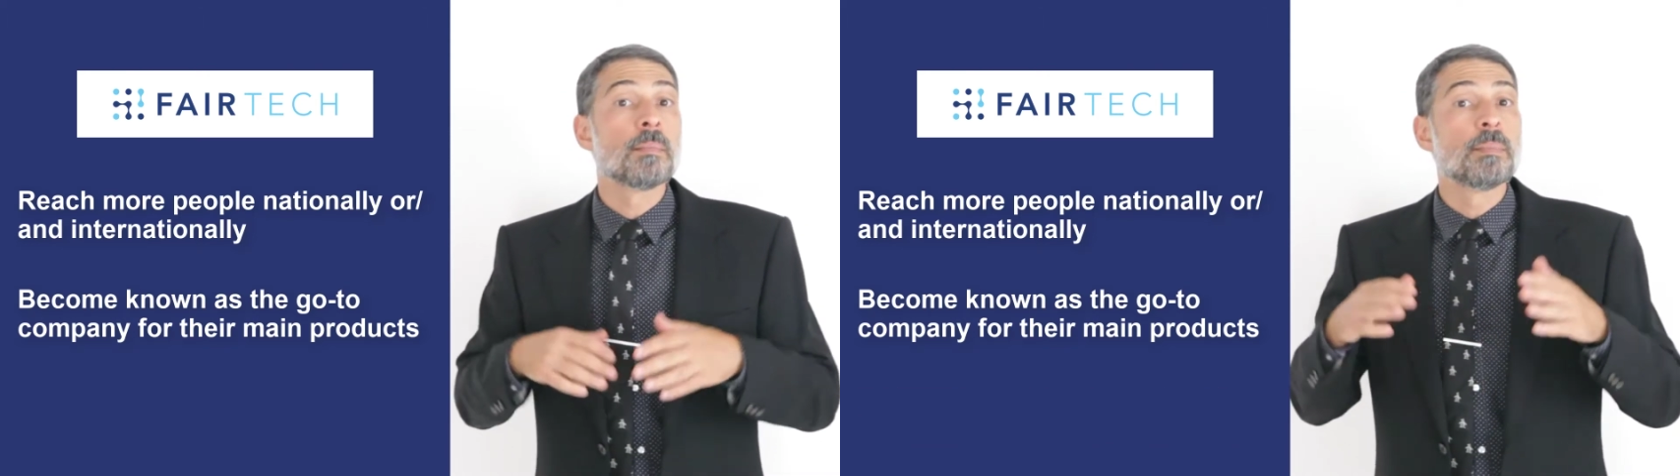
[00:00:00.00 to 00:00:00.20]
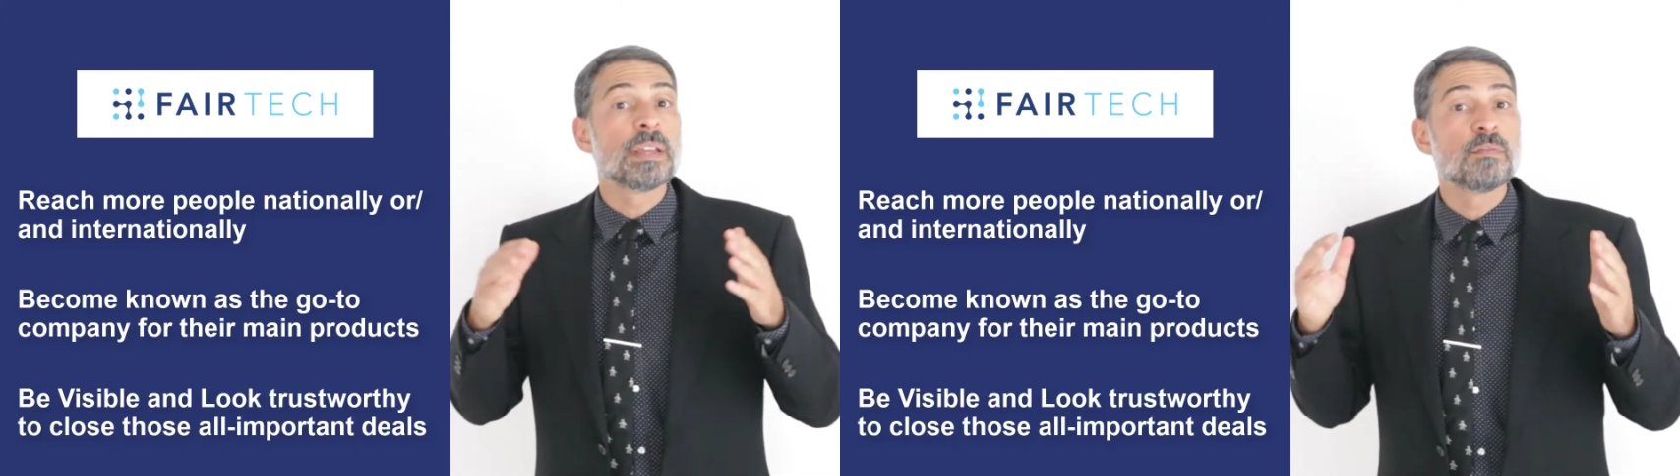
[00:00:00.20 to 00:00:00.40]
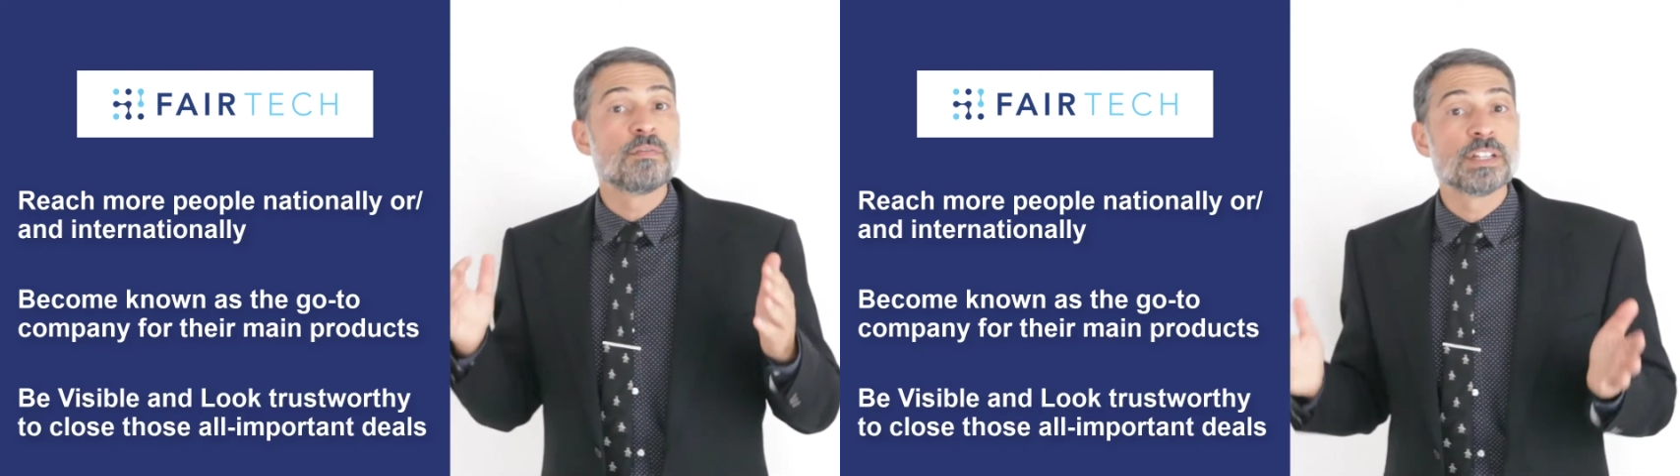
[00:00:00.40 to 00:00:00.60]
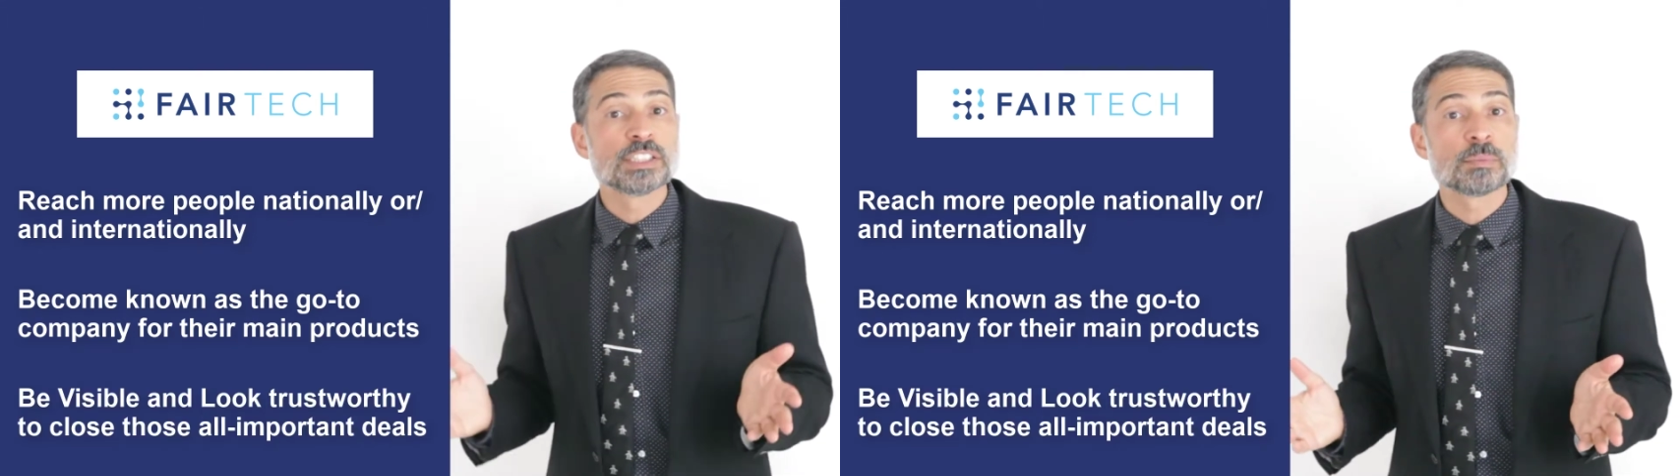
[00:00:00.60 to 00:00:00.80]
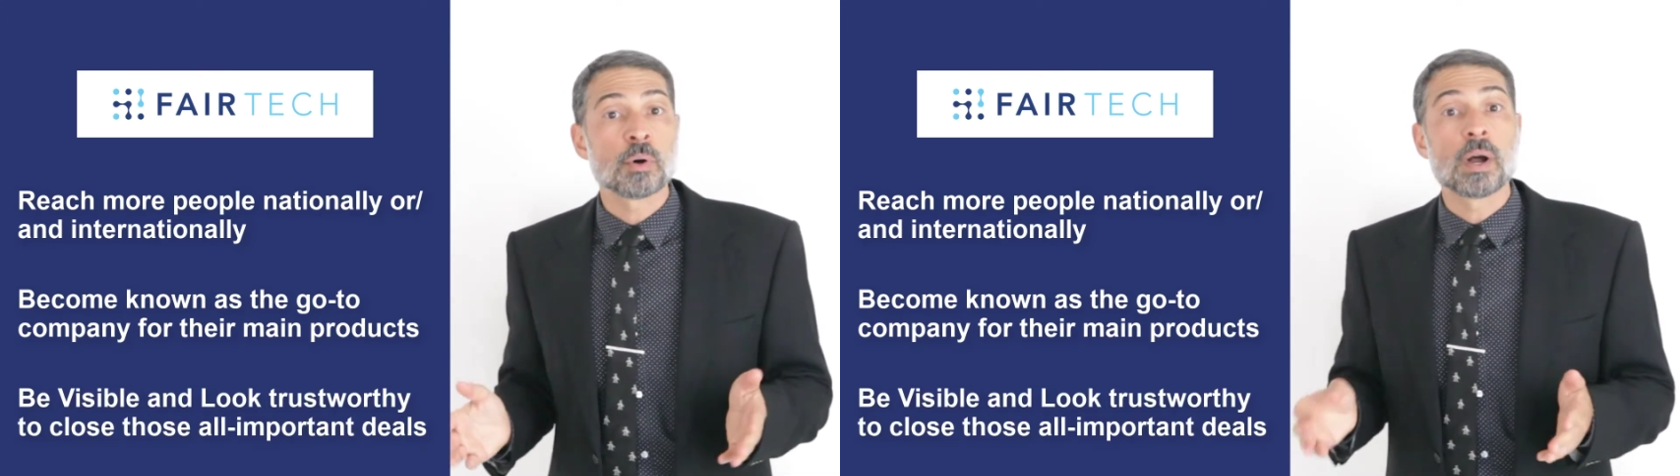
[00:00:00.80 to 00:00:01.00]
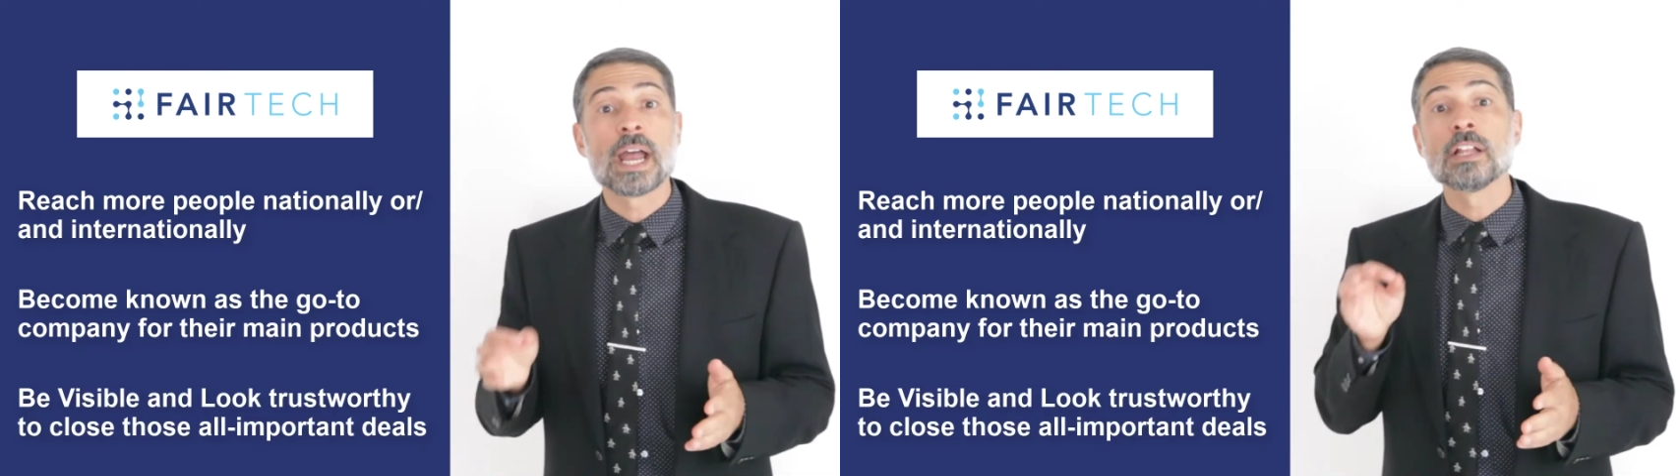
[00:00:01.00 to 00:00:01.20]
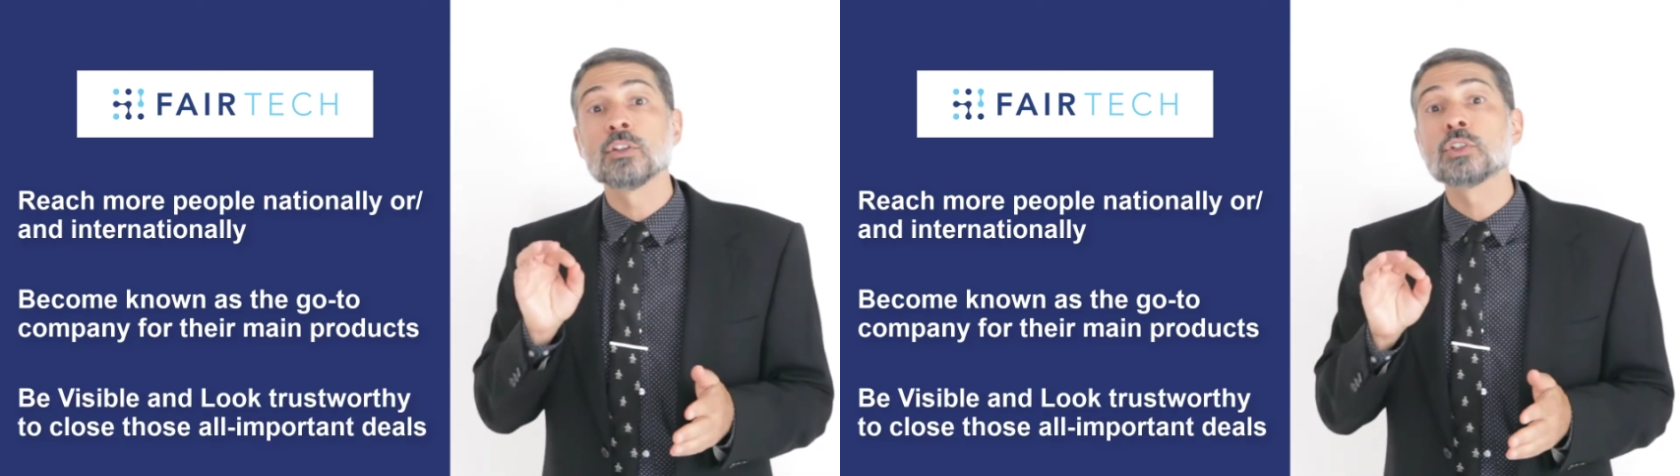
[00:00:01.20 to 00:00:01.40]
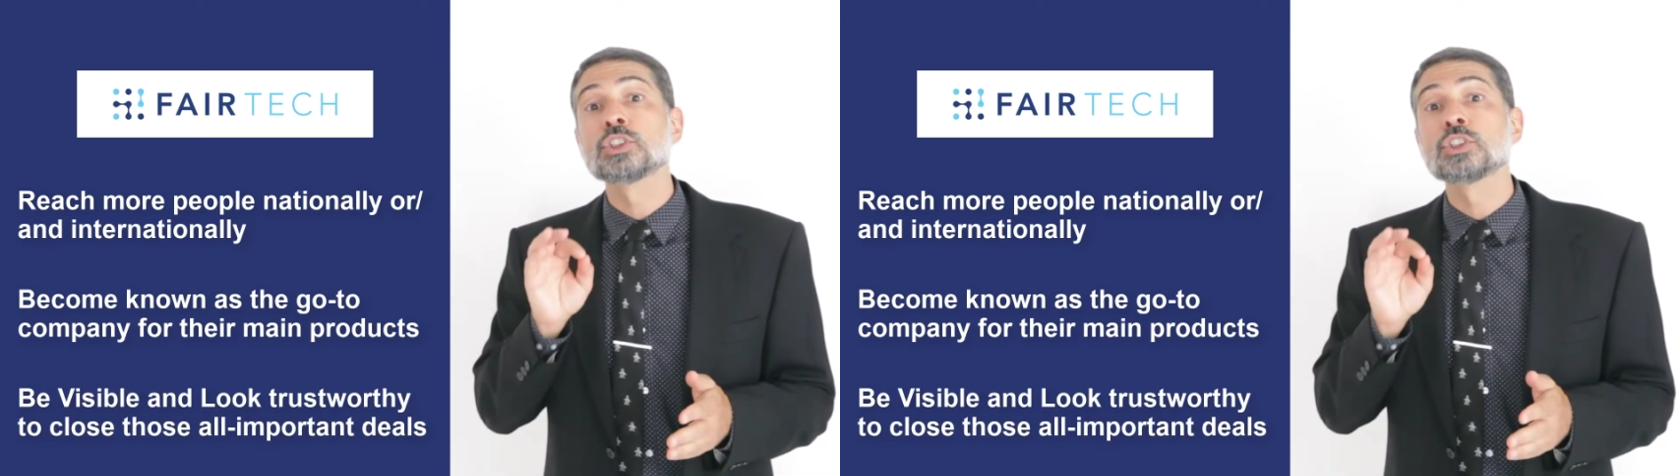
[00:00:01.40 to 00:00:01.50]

Be visible and look